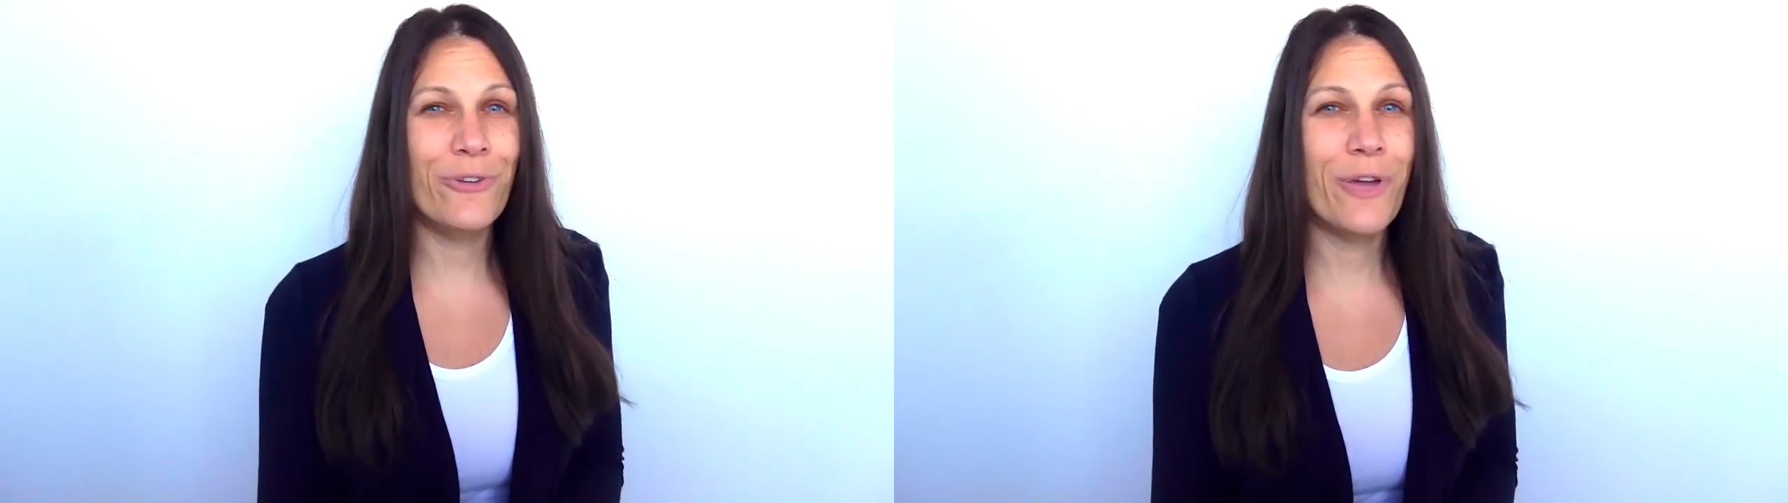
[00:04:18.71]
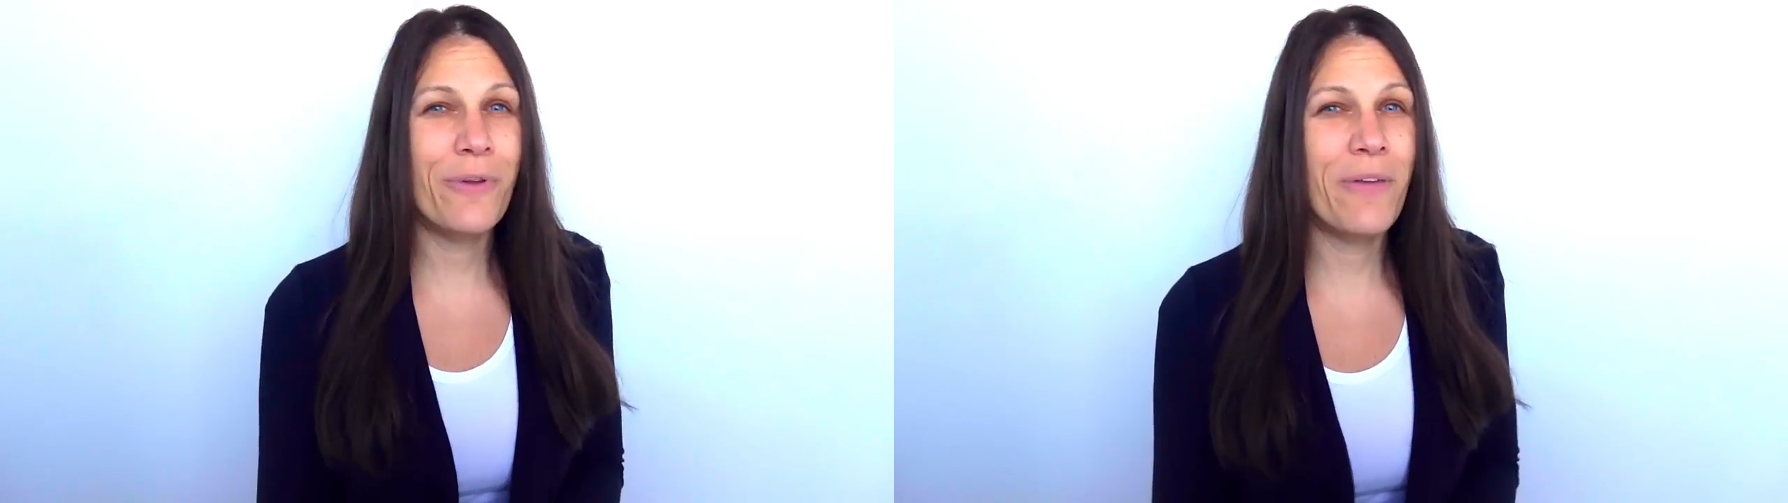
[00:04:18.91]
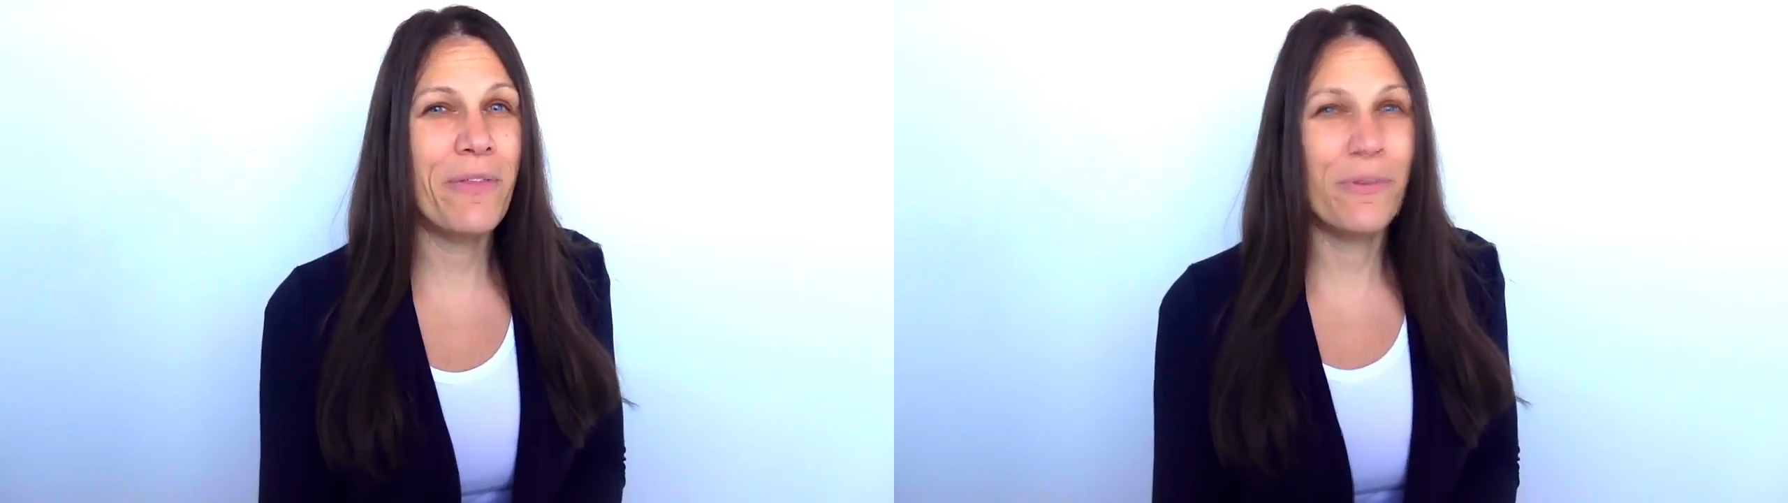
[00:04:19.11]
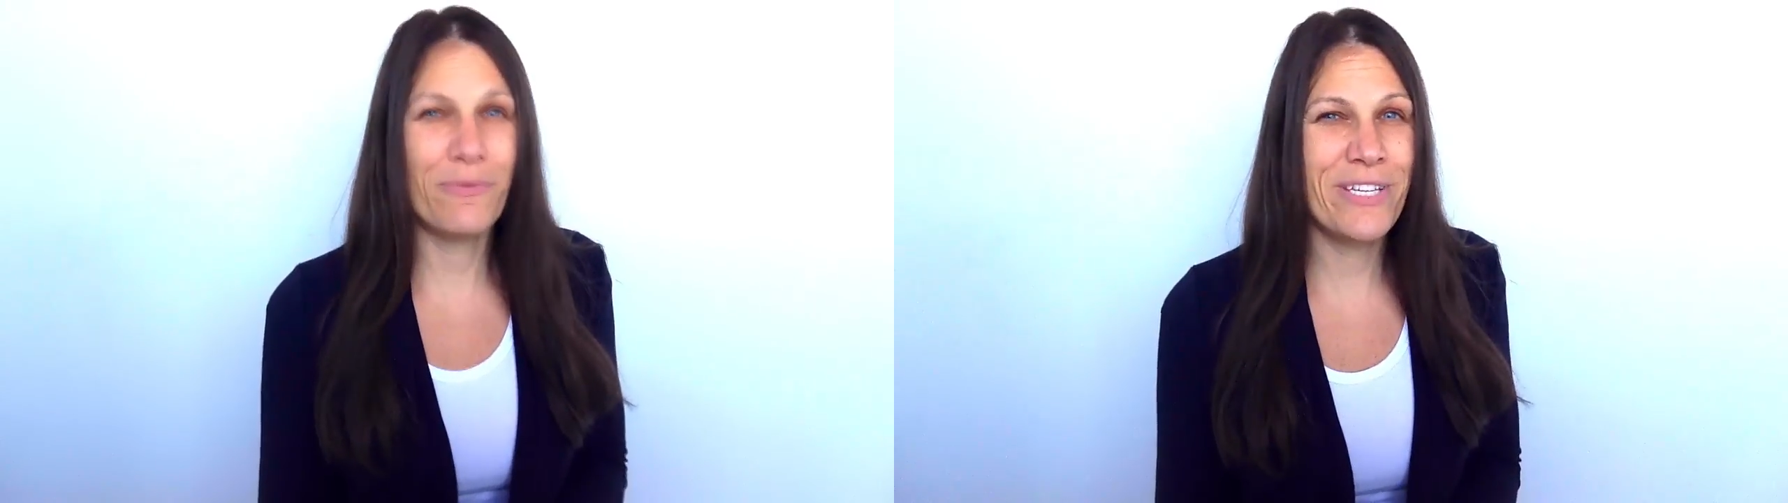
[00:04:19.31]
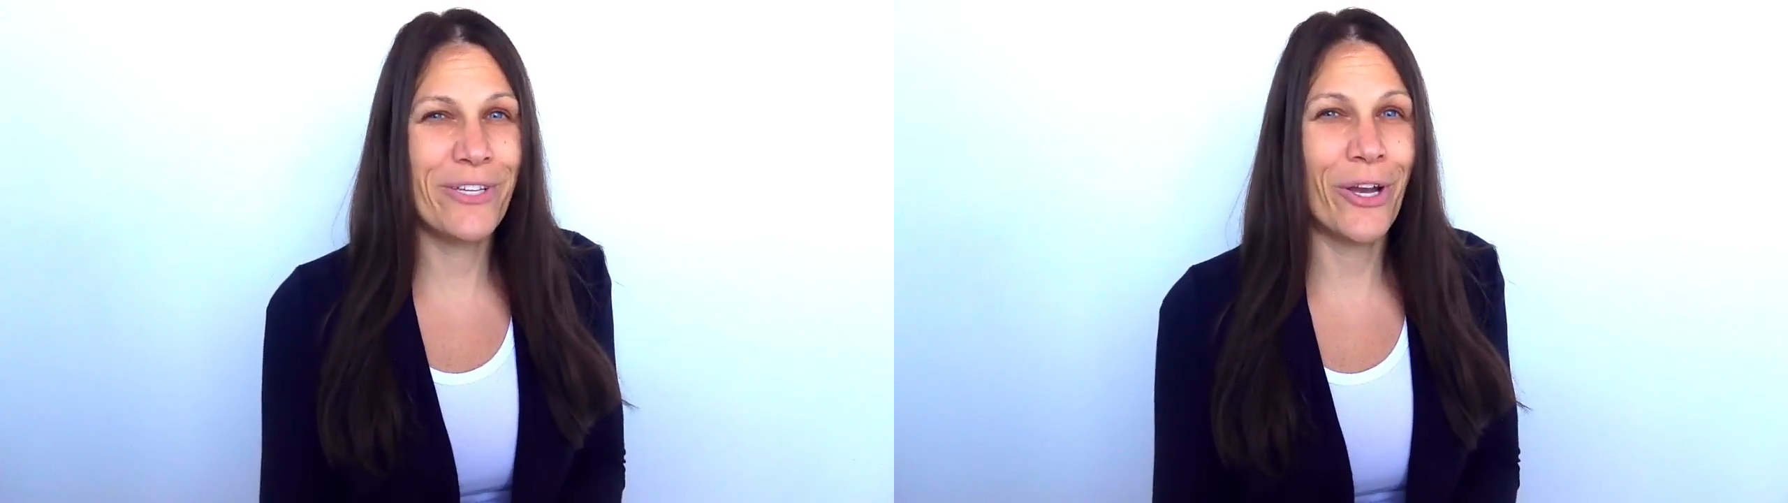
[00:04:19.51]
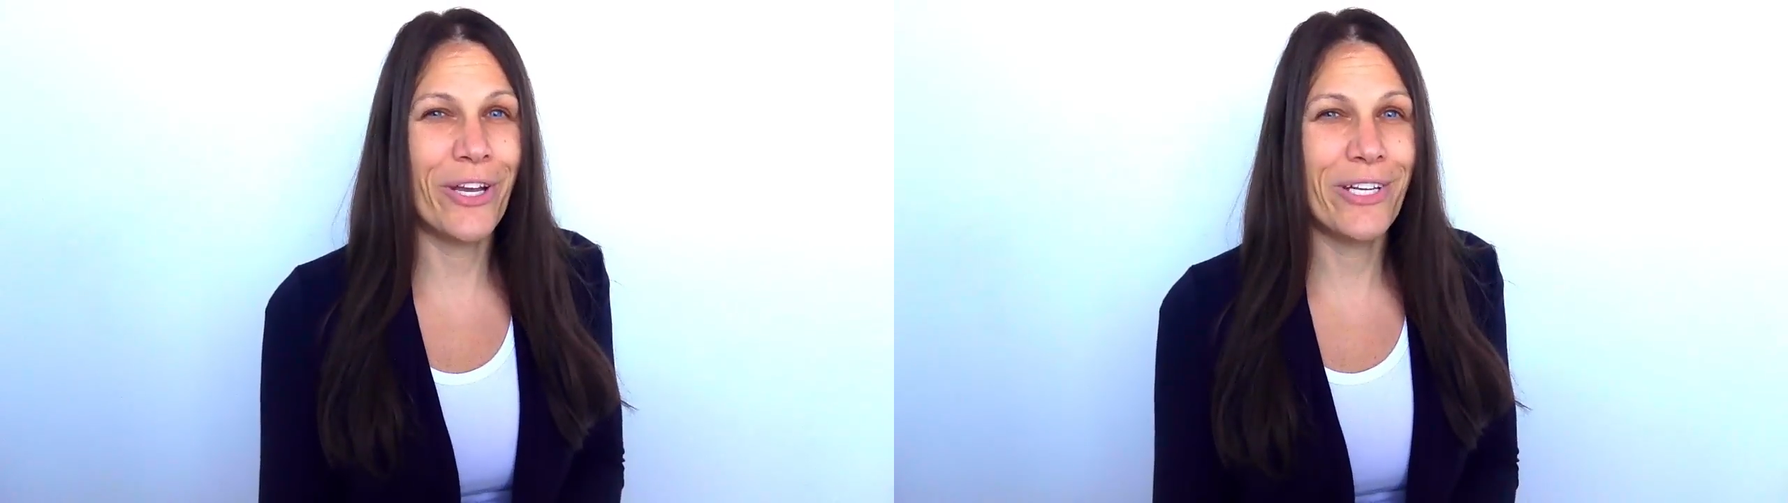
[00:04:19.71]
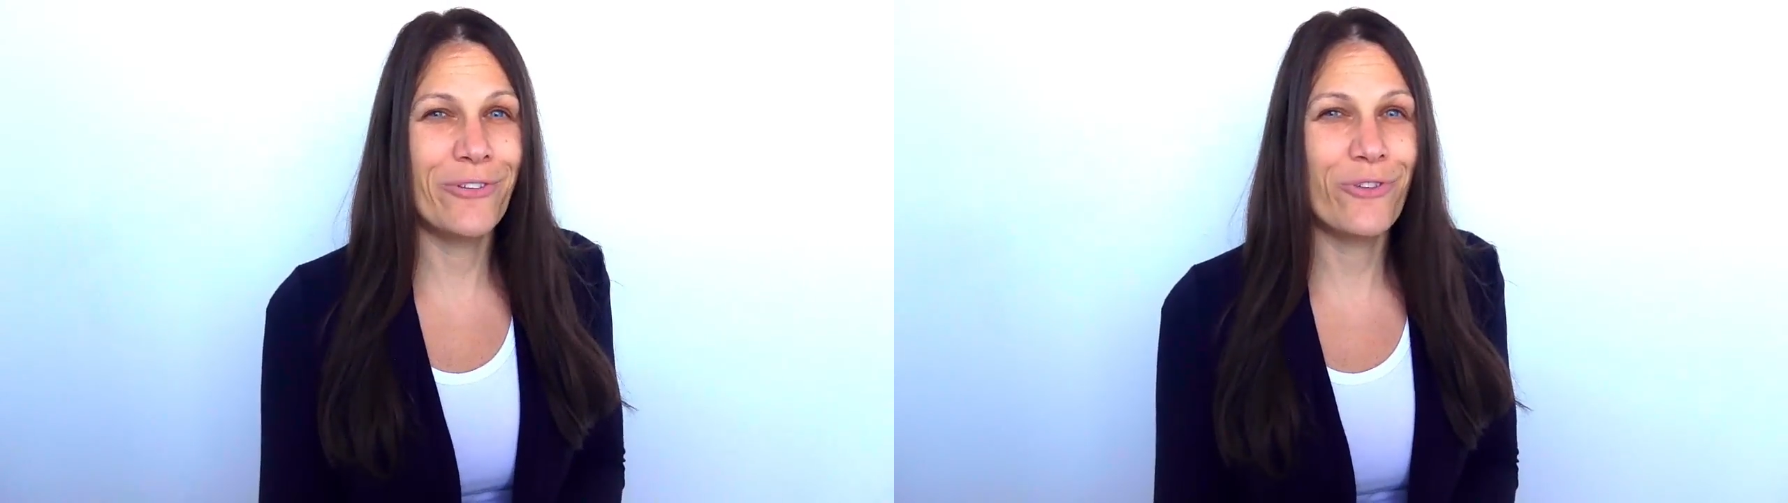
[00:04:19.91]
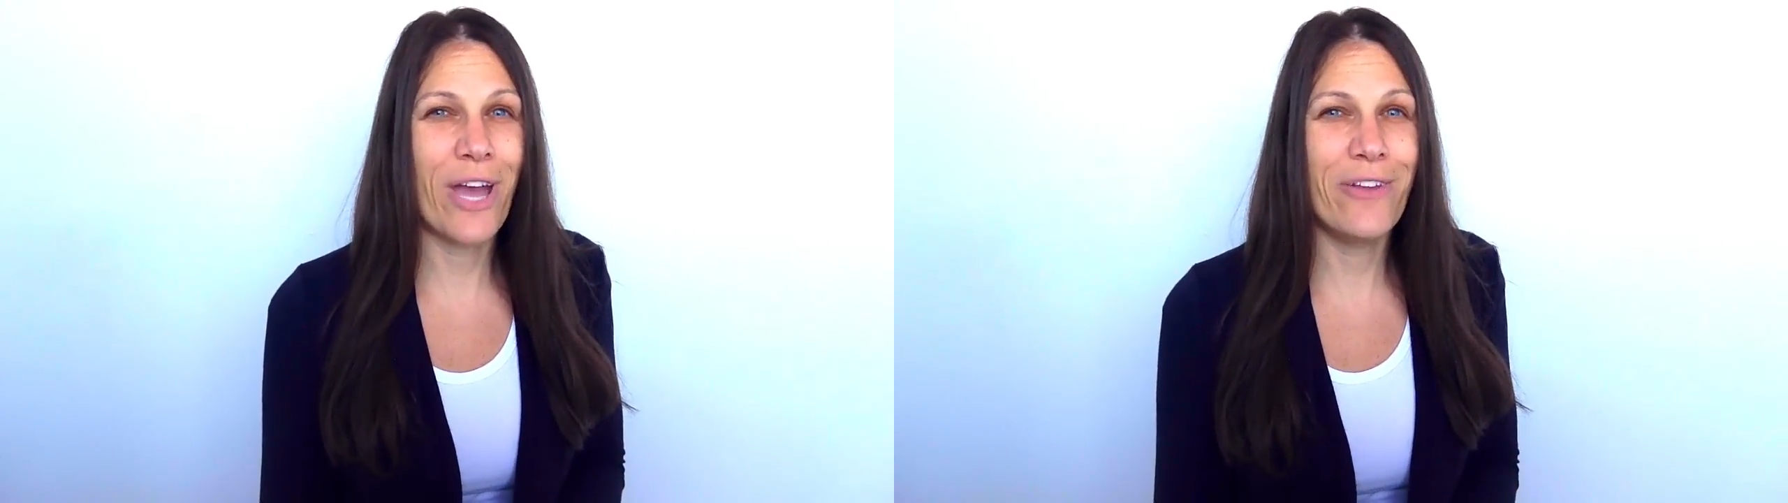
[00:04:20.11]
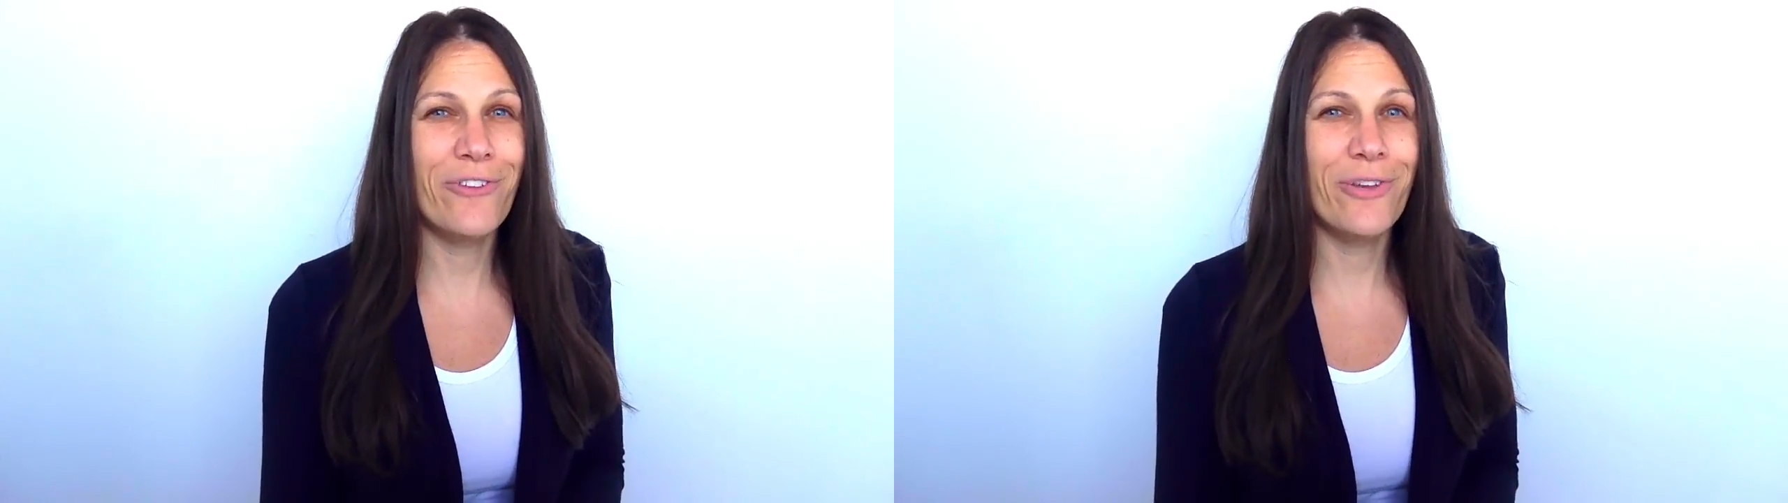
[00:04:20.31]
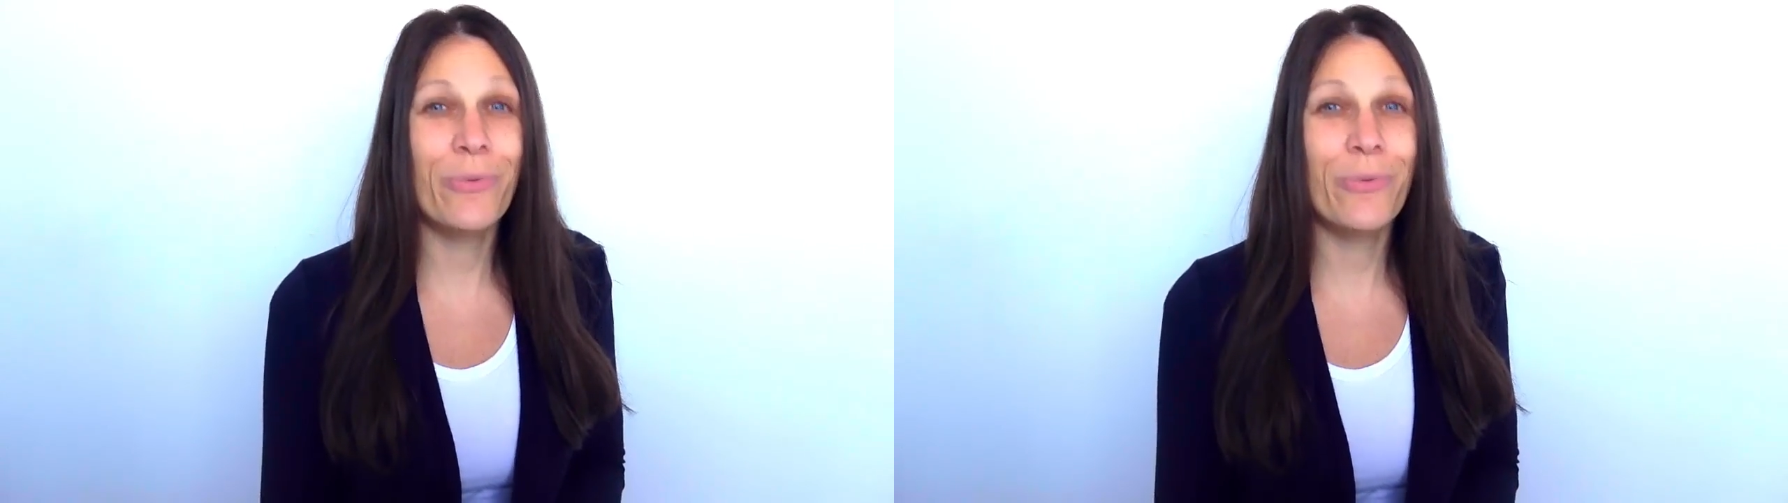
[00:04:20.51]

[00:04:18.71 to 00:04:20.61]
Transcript: know that the retargeting strategy